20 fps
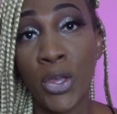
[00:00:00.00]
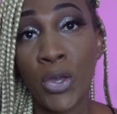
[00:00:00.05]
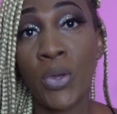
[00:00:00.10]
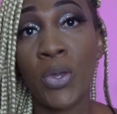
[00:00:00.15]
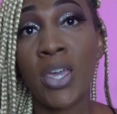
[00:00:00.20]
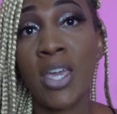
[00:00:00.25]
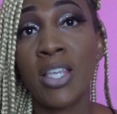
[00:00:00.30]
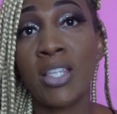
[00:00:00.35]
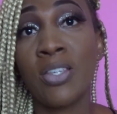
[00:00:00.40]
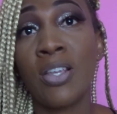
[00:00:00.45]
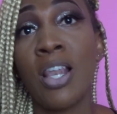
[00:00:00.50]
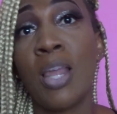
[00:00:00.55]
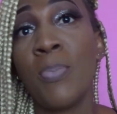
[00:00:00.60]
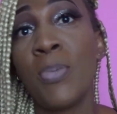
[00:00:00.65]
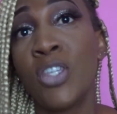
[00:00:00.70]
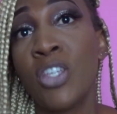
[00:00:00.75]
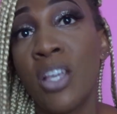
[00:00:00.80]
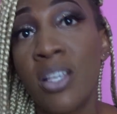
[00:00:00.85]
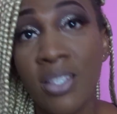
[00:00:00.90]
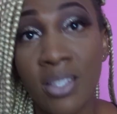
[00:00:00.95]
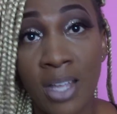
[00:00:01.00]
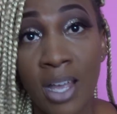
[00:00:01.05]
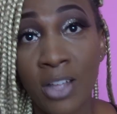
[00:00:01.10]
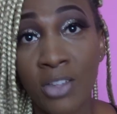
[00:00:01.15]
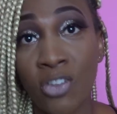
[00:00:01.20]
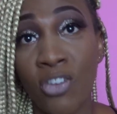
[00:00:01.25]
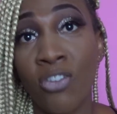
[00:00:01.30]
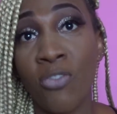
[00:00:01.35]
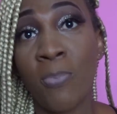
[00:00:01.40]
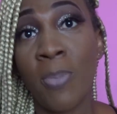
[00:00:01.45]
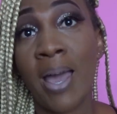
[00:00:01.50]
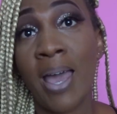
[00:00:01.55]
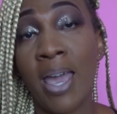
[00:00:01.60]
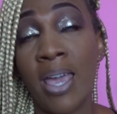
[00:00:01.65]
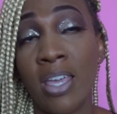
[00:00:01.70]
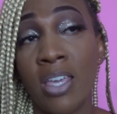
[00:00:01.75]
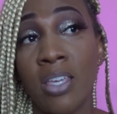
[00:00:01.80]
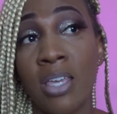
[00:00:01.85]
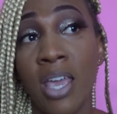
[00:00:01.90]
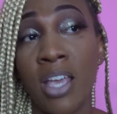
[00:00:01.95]
Okay, so let me just start off
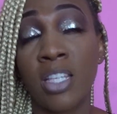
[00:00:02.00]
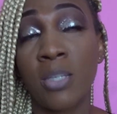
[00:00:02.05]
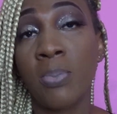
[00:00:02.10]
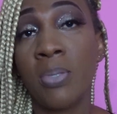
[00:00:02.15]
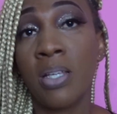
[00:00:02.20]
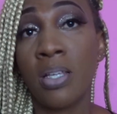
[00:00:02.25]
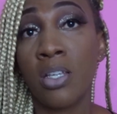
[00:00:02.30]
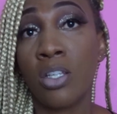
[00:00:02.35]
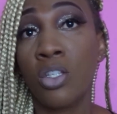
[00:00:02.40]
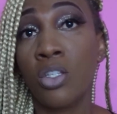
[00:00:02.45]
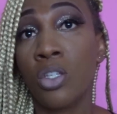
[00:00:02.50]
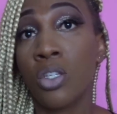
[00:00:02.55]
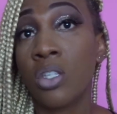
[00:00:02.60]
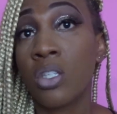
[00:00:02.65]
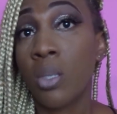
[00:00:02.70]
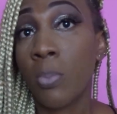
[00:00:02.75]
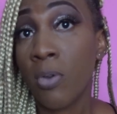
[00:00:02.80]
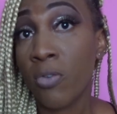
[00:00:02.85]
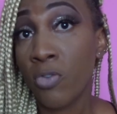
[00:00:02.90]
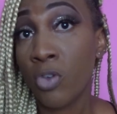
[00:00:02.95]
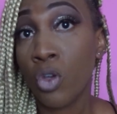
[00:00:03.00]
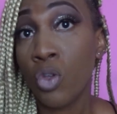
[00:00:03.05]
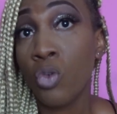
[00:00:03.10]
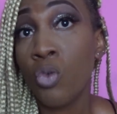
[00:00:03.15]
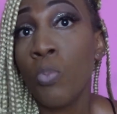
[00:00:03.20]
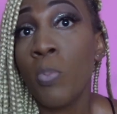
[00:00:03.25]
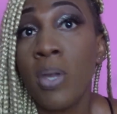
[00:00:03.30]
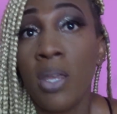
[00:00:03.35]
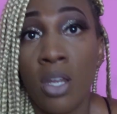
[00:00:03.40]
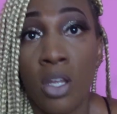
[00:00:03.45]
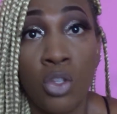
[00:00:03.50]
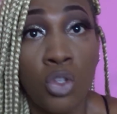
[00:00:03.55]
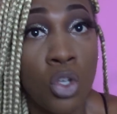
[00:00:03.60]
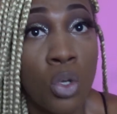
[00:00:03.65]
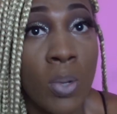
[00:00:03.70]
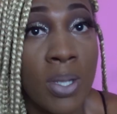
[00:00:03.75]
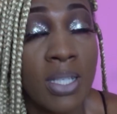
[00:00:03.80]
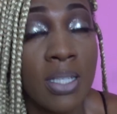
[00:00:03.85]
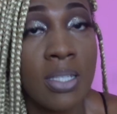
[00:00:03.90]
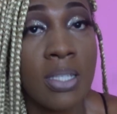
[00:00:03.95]
by explaining to some of you who may not
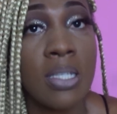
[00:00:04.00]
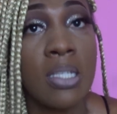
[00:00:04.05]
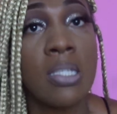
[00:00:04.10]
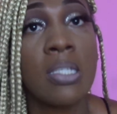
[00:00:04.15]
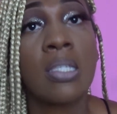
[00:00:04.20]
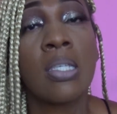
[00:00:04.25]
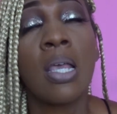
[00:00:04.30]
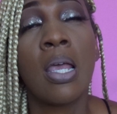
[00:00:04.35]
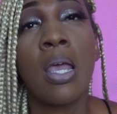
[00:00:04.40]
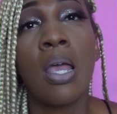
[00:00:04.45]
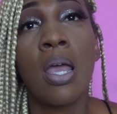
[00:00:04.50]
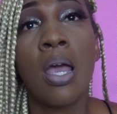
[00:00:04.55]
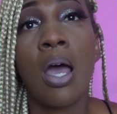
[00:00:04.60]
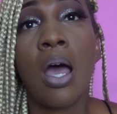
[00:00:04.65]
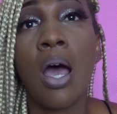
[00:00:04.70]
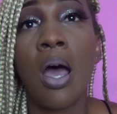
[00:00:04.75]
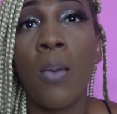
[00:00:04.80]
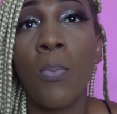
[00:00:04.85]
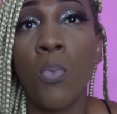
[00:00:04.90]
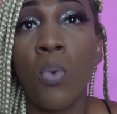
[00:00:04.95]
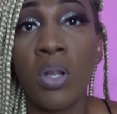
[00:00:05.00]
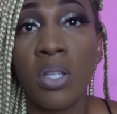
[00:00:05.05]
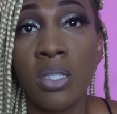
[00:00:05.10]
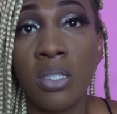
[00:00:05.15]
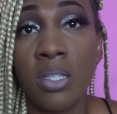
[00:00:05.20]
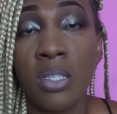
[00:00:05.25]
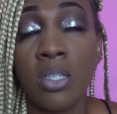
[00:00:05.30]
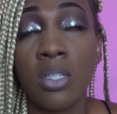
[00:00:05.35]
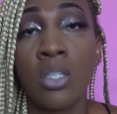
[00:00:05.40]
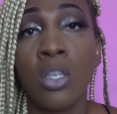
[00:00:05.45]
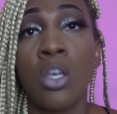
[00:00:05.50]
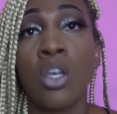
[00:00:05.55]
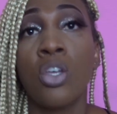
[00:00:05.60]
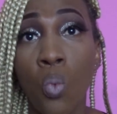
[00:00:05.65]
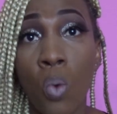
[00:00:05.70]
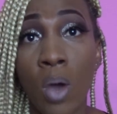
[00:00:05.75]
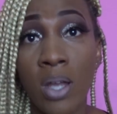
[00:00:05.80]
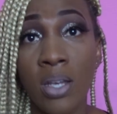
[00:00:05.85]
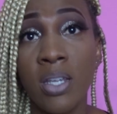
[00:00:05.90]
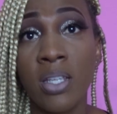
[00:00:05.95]
know what it is,
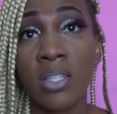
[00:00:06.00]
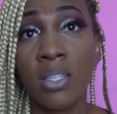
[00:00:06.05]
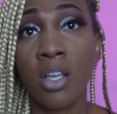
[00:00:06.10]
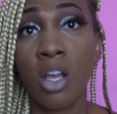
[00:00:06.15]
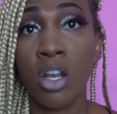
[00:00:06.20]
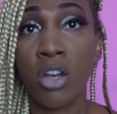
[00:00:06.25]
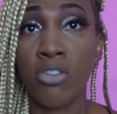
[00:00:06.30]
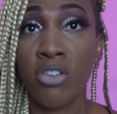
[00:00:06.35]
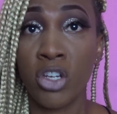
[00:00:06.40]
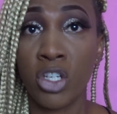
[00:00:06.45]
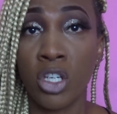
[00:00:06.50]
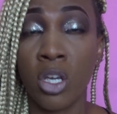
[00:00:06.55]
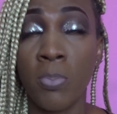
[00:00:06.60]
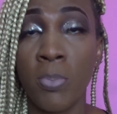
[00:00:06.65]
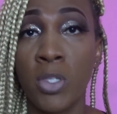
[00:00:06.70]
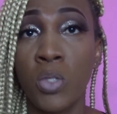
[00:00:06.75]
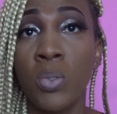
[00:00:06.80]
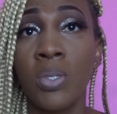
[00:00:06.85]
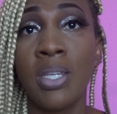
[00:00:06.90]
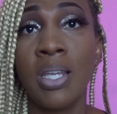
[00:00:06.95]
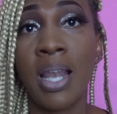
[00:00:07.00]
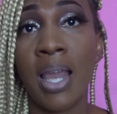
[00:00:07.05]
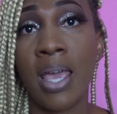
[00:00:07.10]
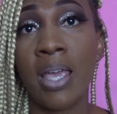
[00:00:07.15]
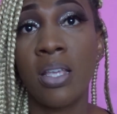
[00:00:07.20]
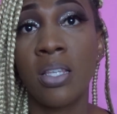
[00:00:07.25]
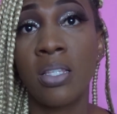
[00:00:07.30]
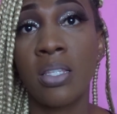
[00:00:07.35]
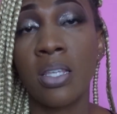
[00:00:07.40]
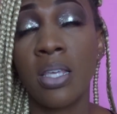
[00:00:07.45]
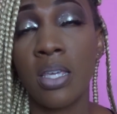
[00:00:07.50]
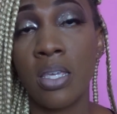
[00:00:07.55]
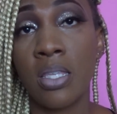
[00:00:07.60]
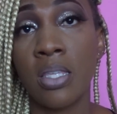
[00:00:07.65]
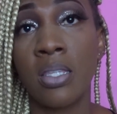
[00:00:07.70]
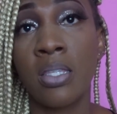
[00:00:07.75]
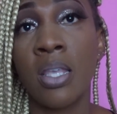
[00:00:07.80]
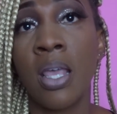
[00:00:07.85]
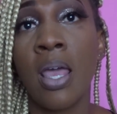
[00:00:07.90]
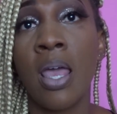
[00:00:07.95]
what discoloration between the legs
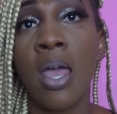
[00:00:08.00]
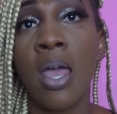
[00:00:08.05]
is.